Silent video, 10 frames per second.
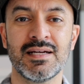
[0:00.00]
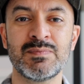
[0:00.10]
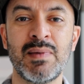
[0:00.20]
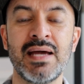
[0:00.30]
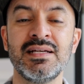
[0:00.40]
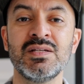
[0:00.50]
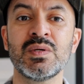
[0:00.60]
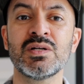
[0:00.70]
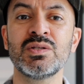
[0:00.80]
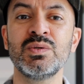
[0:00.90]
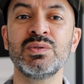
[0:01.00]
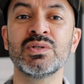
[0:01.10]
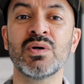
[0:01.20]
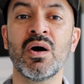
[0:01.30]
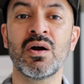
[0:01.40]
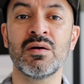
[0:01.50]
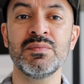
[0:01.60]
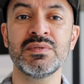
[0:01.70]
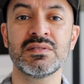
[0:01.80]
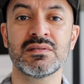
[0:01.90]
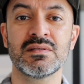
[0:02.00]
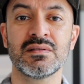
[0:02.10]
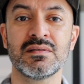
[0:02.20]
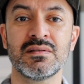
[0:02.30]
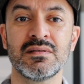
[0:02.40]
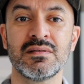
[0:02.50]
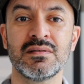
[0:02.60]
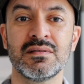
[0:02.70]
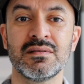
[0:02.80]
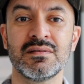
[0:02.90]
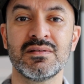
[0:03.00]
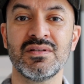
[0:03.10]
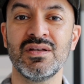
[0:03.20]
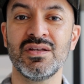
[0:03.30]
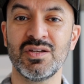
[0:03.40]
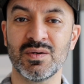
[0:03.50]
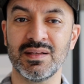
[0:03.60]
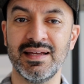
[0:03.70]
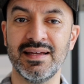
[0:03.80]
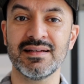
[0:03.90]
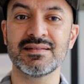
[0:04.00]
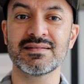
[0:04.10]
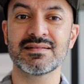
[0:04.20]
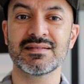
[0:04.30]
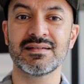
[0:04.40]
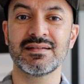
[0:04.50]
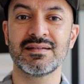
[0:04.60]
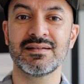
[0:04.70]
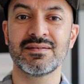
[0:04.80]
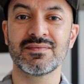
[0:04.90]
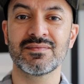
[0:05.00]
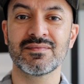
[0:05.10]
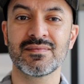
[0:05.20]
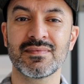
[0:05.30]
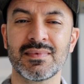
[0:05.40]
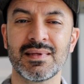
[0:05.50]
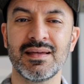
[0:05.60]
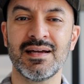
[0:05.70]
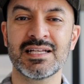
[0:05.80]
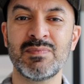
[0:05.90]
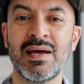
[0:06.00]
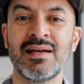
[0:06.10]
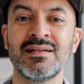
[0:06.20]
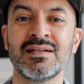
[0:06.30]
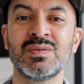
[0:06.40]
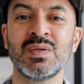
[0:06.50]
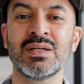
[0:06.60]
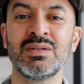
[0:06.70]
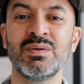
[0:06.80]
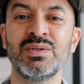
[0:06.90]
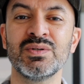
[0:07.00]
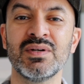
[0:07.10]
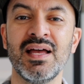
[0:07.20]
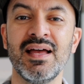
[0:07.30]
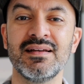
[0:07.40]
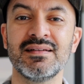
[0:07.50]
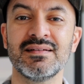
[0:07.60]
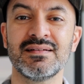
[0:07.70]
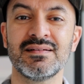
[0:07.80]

expanding to include your arms, your legs, expanding to include your head,